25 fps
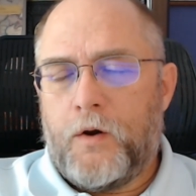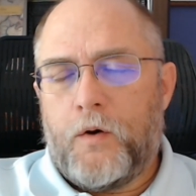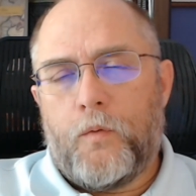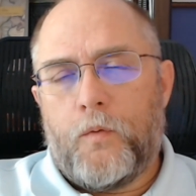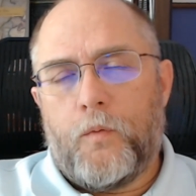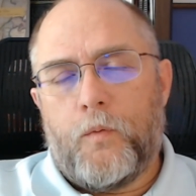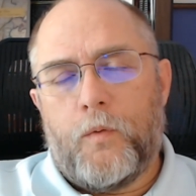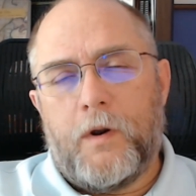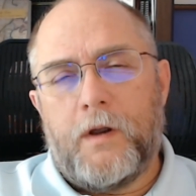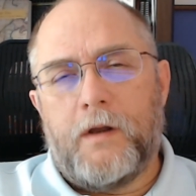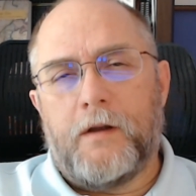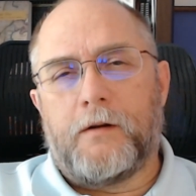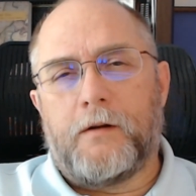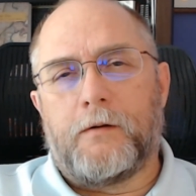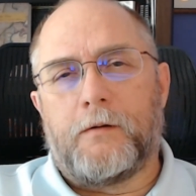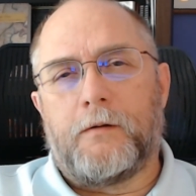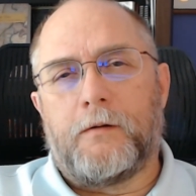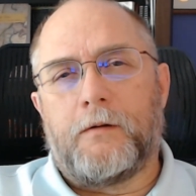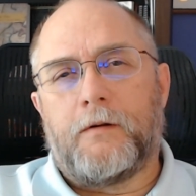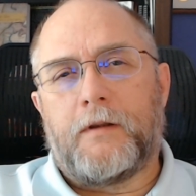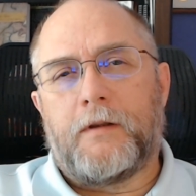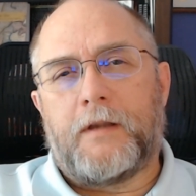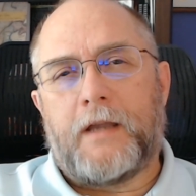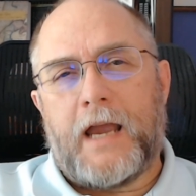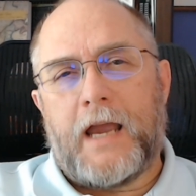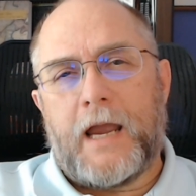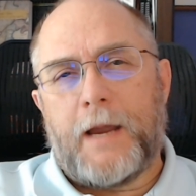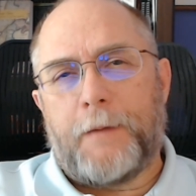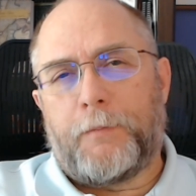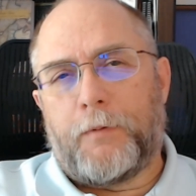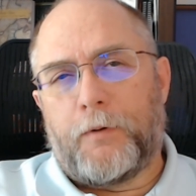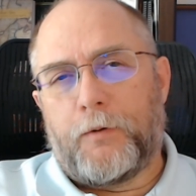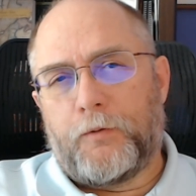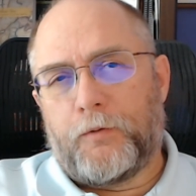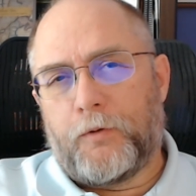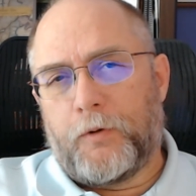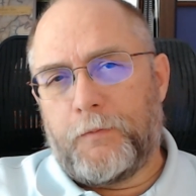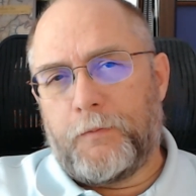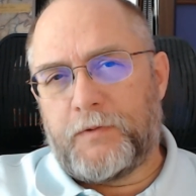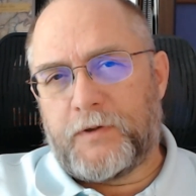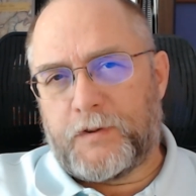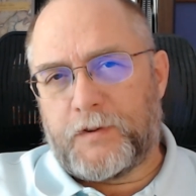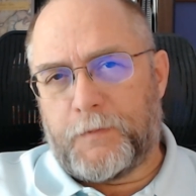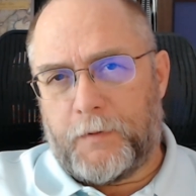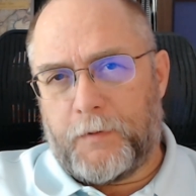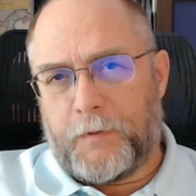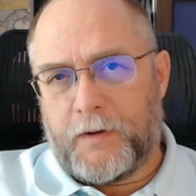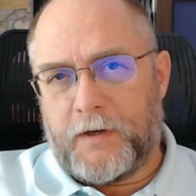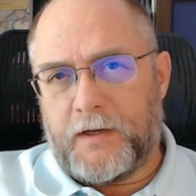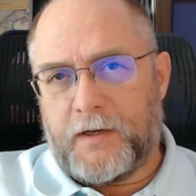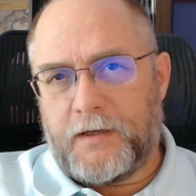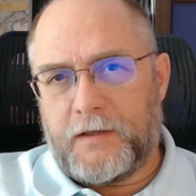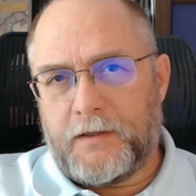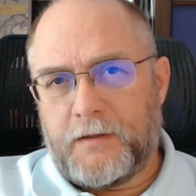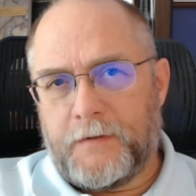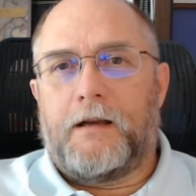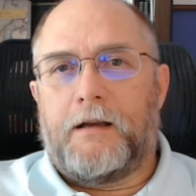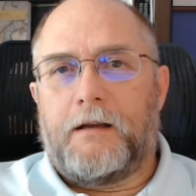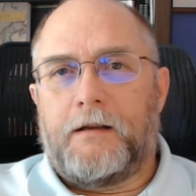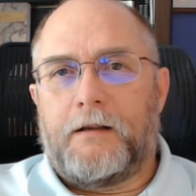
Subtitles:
Will the haplogroup split?